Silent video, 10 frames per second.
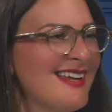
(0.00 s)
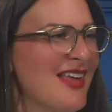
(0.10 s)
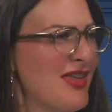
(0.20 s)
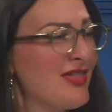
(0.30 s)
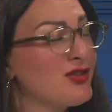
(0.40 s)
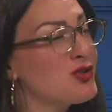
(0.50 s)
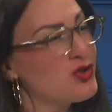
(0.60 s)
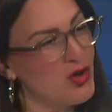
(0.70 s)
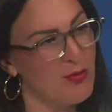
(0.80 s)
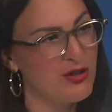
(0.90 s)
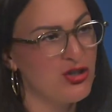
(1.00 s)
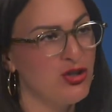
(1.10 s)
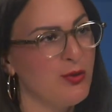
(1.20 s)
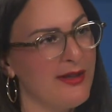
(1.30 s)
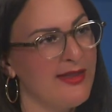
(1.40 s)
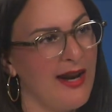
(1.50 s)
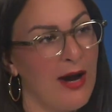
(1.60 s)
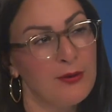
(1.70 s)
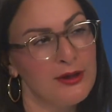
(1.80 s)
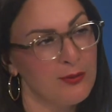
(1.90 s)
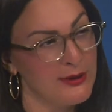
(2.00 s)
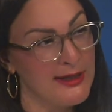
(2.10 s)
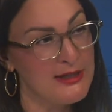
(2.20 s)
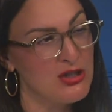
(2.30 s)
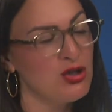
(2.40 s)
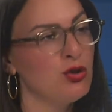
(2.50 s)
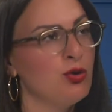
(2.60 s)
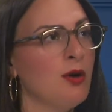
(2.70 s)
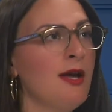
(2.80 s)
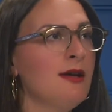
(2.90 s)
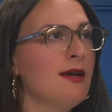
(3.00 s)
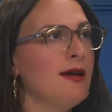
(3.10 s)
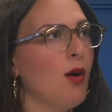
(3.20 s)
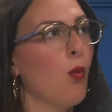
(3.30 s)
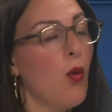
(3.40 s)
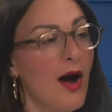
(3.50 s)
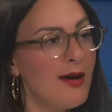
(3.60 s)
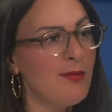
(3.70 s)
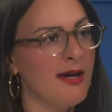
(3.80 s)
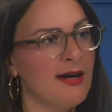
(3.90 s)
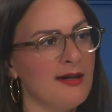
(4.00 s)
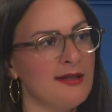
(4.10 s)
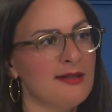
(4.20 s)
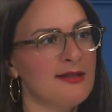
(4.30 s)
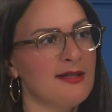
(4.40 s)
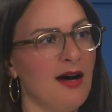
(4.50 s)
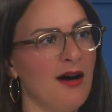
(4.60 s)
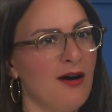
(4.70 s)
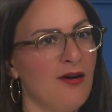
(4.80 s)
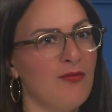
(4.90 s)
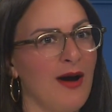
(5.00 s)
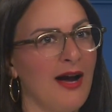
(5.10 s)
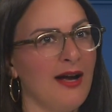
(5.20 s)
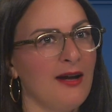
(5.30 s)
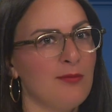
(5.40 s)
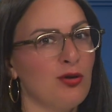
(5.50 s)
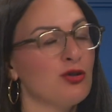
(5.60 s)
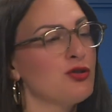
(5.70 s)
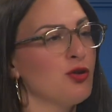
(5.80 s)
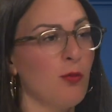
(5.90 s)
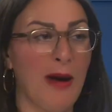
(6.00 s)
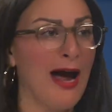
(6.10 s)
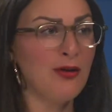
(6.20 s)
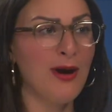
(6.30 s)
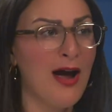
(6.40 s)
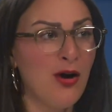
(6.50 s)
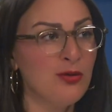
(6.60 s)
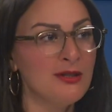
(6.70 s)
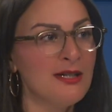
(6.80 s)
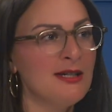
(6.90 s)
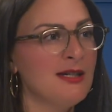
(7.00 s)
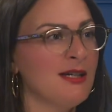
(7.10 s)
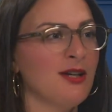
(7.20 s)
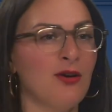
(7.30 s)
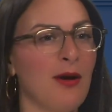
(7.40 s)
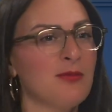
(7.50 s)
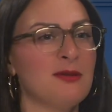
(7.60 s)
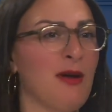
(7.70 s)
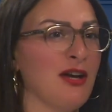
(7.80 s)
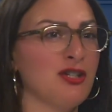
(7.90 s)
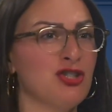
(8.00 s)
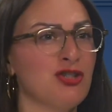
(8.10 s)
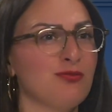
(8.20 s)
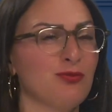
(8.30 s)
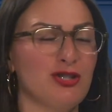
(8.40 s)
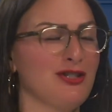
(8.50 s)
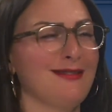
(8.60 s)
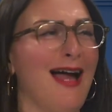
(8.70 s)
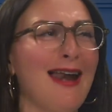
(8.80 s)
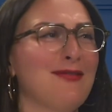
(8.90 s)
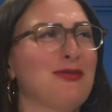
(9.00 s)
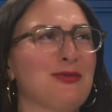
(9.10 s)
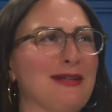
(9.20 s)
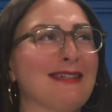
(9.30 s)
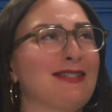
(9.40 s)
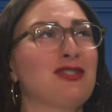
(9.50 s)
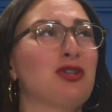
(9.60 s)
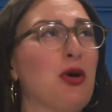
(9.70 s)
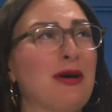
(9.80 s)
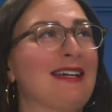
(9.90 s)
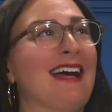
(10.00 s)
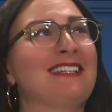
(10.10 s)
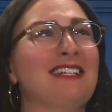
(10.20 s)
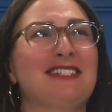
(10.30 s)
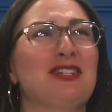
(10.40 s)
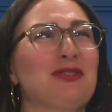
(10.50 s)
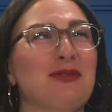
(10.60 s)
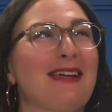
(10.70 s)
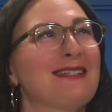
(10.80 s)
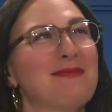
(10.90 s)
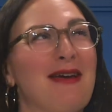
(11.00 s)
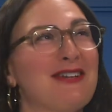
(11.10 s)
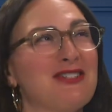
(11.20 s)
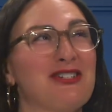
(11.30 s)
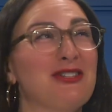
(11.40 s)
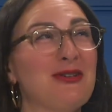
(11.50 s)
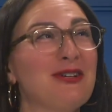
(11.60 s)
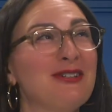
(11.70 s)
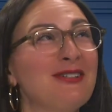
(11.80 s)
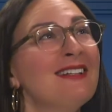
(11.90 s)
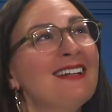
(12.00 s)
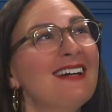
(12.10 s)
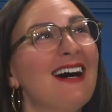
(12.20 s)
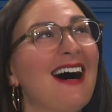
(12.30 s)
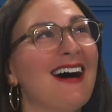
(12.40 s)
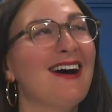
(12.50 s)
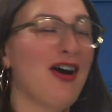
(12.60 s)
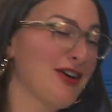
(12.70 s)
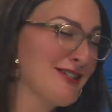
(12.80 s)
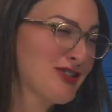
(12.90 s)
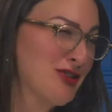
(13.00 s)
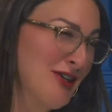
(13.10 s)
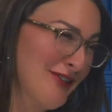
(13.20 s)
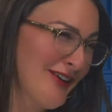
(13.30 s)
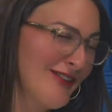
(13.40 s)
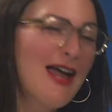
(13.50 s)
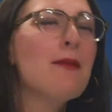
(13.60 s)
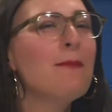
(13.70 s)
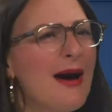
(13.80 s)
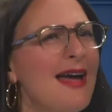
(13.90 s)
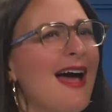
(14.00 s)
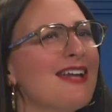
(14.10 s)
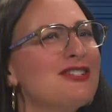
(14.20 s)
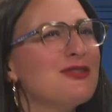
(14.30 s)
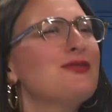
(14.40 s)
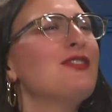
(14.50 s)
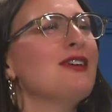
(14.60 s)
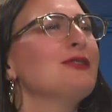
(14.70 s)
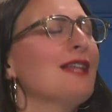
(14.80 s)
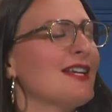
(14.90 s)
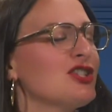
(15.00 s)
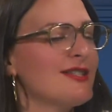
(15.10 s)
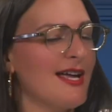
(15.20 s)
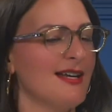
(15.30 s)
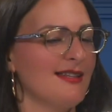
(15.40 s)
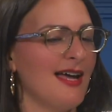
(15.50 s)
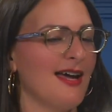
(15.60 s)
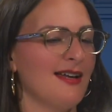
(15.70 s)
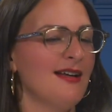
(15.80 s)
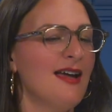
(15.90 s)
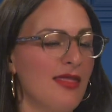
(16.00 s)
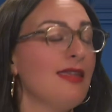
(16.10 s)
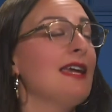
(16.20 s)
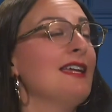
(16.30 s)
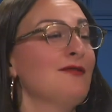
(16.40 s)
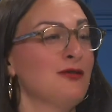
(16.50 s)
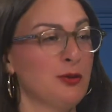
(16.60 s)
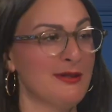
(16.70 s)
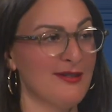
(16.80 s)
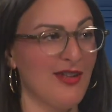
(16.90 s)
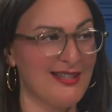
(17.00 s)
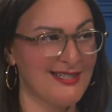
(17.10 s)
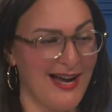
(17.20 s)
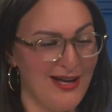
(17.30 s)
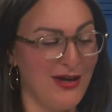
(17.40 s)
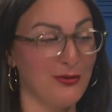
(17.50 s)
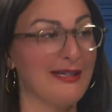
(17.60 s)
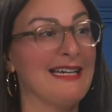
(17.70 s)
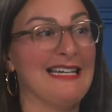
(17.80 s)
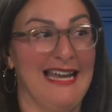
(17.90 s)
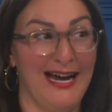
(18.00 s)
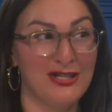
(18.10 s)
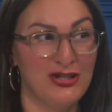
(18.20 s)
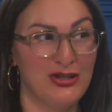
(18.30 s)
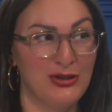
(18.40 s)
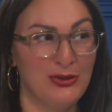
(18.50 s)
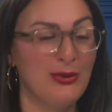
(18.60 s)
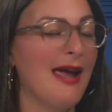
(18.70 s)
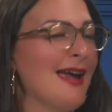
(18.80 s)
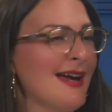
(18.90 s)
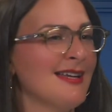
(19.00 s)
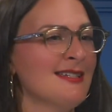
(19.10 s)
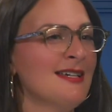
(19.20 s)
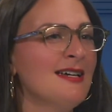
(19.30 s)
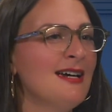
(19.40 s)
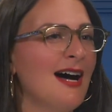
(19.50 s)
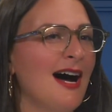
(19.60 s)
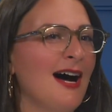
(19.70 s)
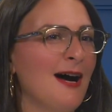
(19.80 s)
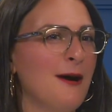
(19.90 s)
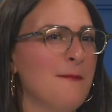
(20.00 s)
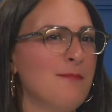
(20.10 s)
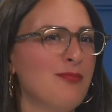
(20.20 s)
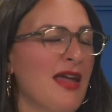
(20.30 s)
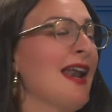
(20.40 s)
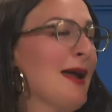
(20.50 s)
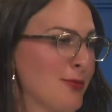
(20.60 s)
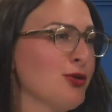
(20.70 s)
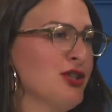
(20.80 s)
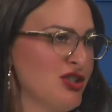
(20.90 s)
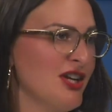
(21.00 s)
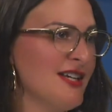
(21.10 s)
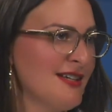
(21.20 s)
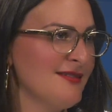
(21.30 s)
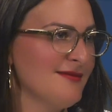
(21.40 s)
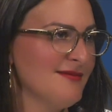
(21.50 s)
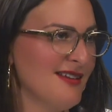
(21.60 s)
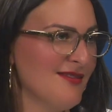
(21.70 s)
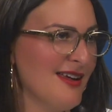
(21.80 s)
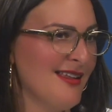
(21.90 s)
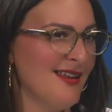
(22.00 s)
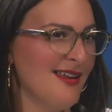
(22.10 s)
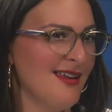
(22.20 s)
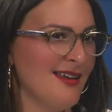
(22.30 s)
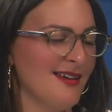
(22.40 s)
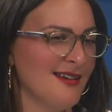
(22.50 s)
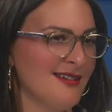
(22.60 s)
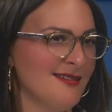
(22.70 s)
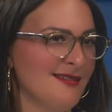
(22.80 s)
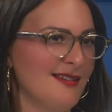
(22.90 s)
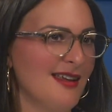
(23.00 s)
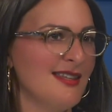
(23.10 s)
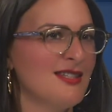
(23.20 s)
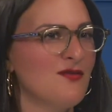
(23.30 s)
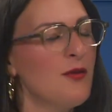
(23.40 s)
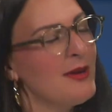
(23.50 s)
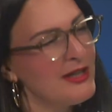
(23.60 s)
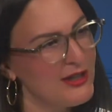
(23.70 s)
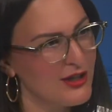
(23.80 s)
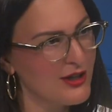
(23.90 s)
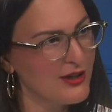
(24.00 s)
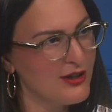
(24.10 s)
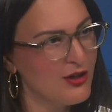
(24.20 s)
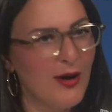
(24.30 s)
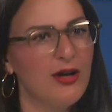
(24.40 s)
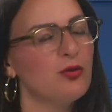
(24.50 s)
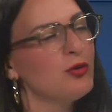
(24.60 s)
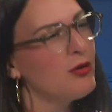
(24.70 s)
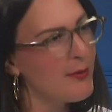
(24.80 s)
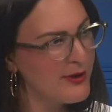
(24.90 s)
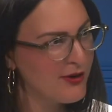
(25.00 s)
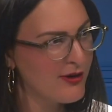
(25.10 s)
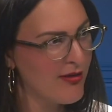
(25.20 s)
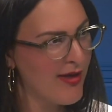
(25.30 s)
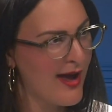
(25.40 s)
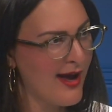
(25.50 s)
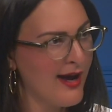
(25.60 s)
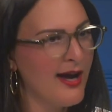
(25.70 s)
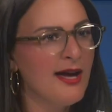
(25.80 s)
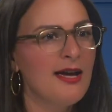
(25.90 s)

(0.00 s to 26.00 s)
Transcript: I think there's so much to it that I really relate to. One, because of my personal background. You know, I'm Spanish, which is not even really so connected to like Spanish colonial architecture here in LA, but I do feel like just that the influence of that style I really connect to, and I appreciate it, and it's familiar. You know, I grew up here in LA.